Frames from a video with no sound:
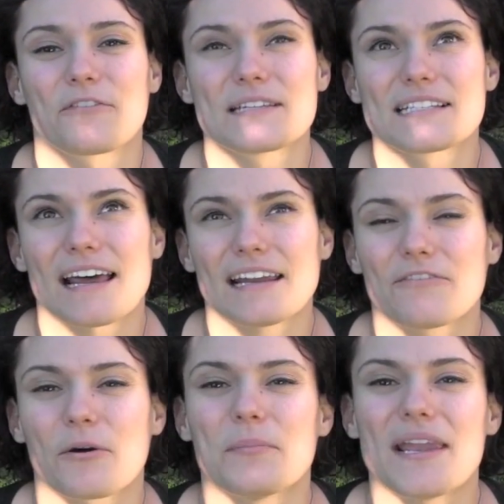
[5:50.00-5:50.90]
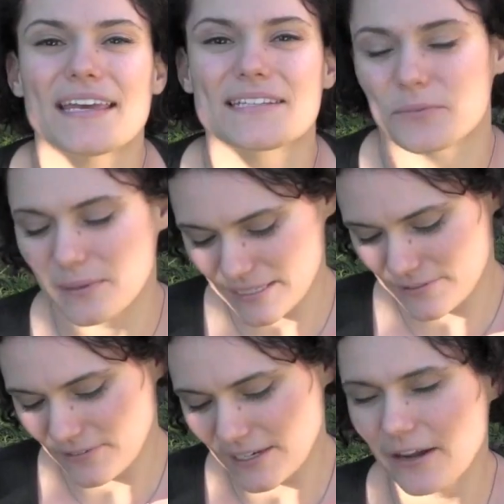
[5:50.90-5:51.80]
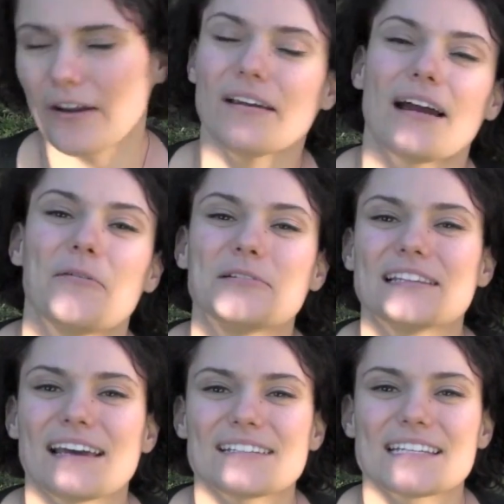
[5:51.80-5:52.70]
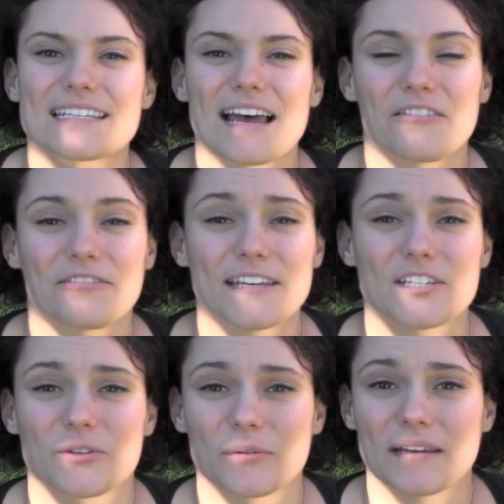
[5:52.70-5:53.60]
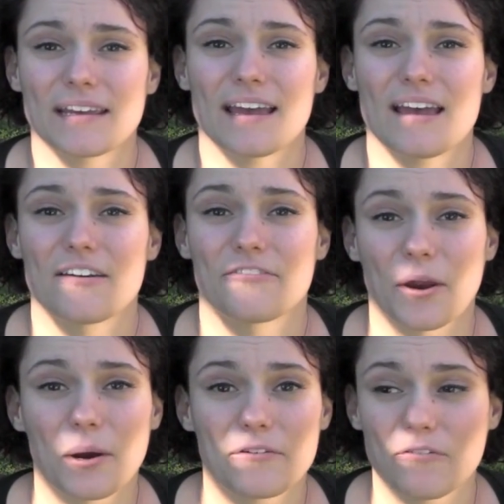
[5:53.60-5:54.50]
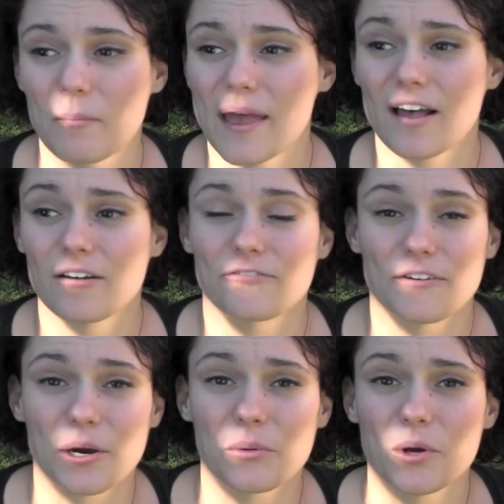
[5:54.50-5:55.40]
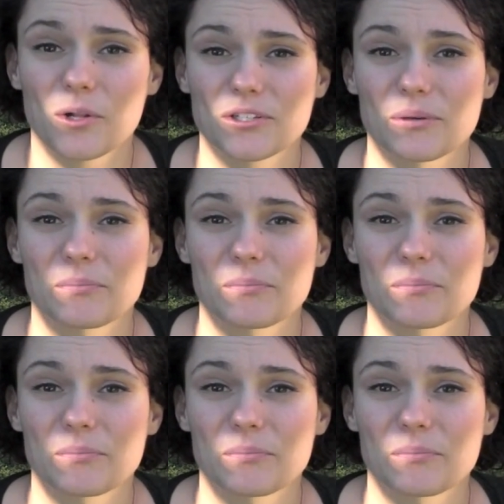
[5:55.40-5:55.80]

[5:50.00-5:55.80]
starting from next week's video, I would like to start featuring a ferret from our Ferret World